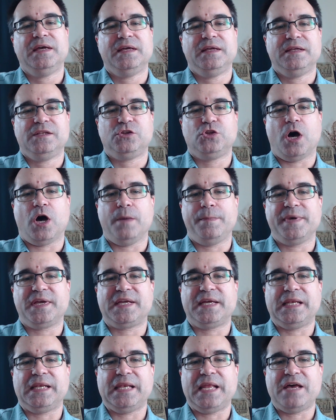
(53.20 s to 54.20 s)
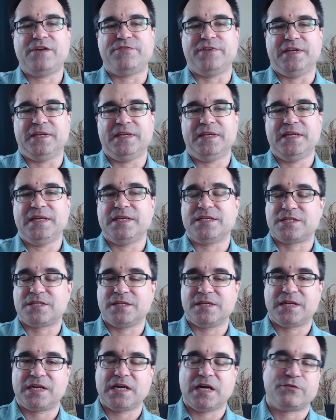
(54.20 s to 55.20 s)
topic 11 is going to
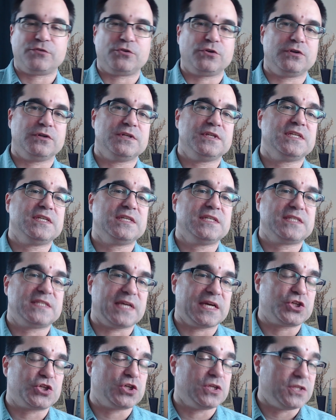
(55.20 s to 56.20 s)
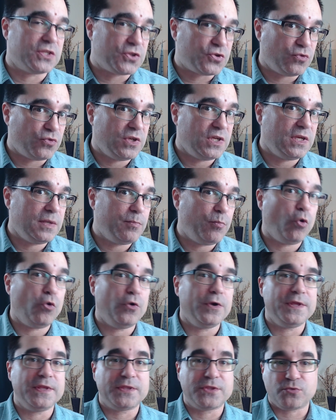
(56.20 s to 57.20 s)
cover section
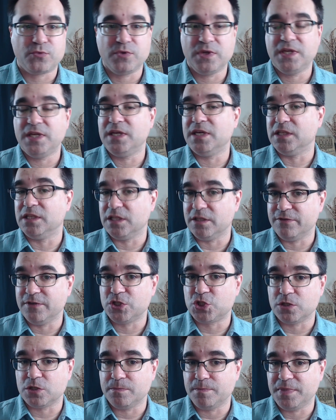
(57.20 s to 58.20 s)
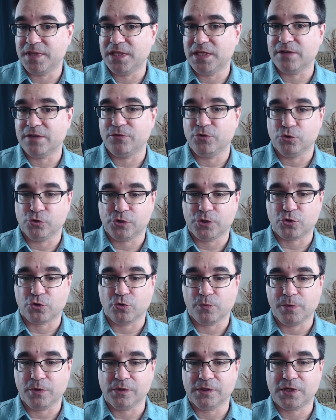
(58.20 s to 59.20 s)
3.3 in Division B of the Ontario
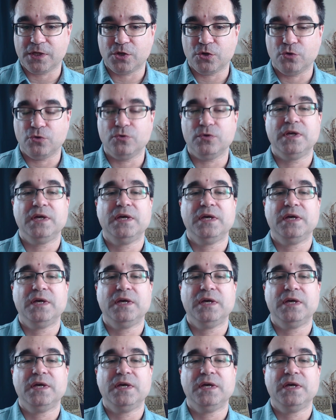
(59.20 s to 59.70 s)
Building Code.